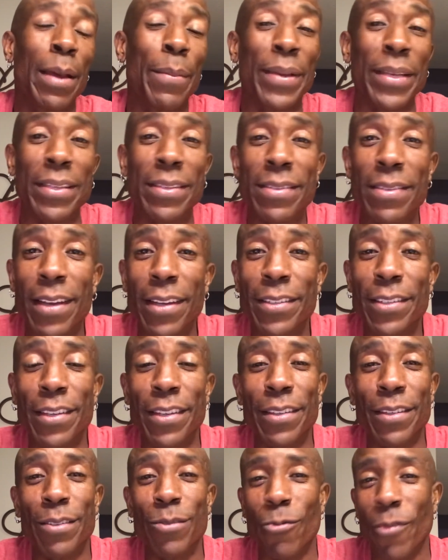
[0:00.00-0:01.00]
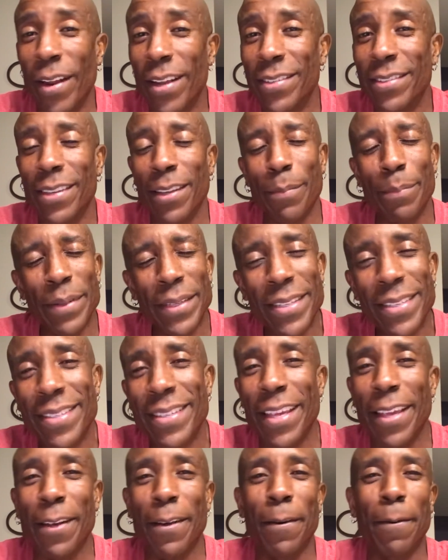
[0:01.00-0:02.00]
I mean, such is racing, but
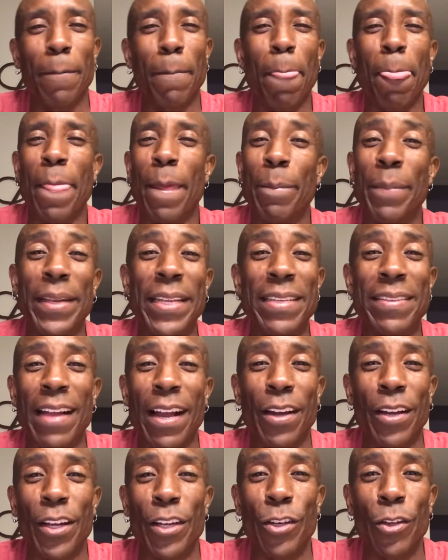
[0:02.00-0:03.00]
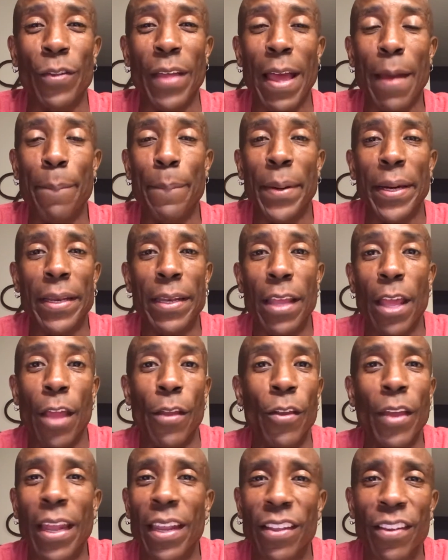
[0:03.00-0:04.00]
still, but he's not going to do that. But
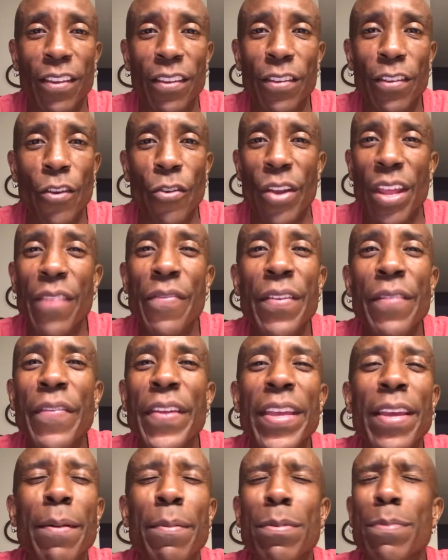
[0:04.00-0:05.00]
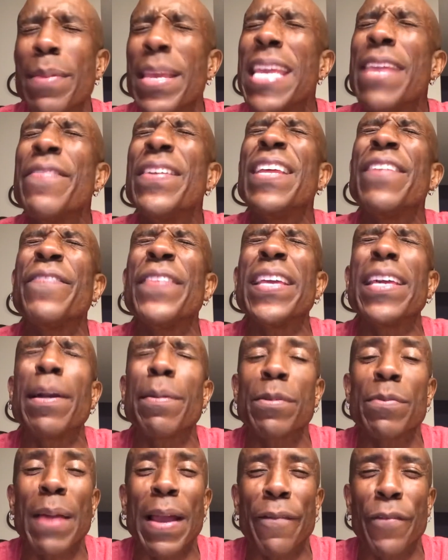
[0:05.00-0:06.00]
you got to consider, even if he comes, even if he
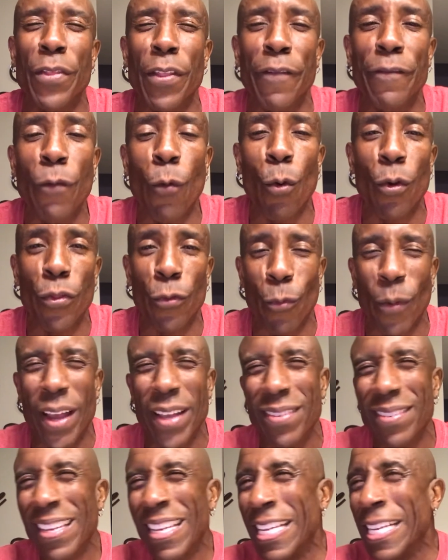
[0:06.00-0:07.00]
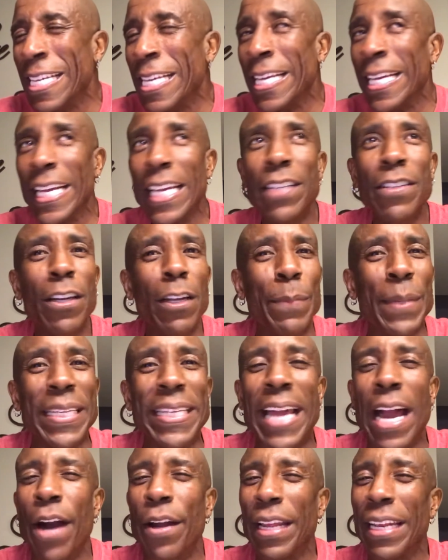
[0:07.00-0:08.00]
comes back for the fourth race, he's going to
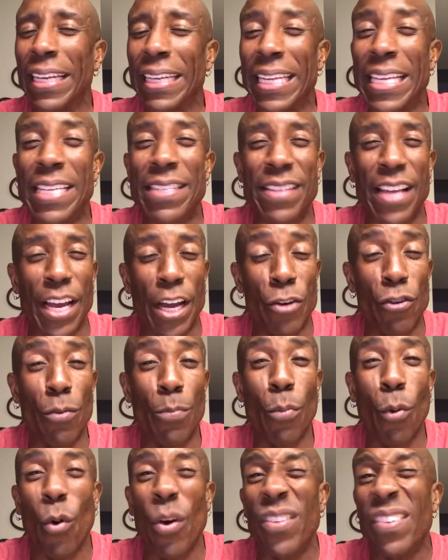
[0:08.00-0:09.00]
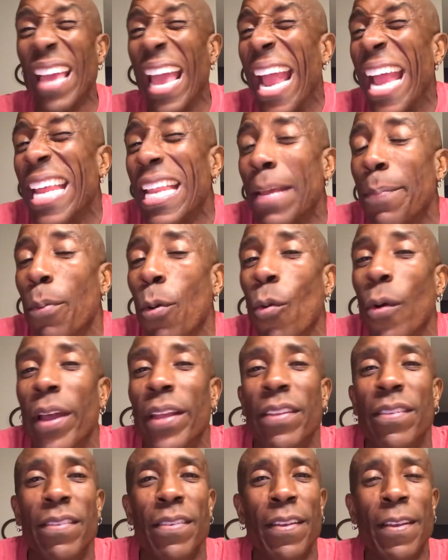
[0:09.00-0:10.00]
be down at least 100 points, 80
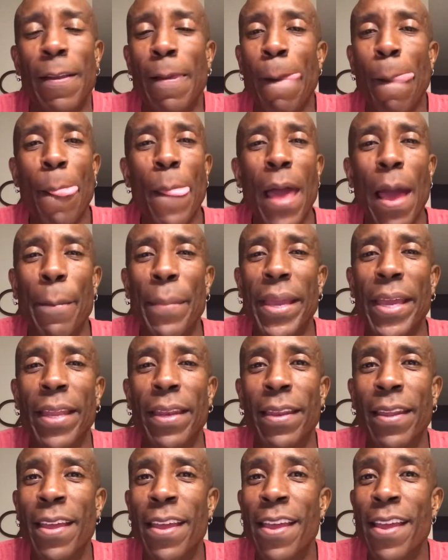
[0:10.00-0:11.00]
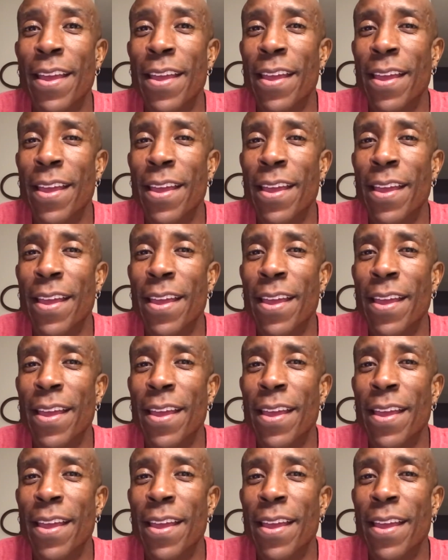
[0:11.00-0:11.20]
points. I mean,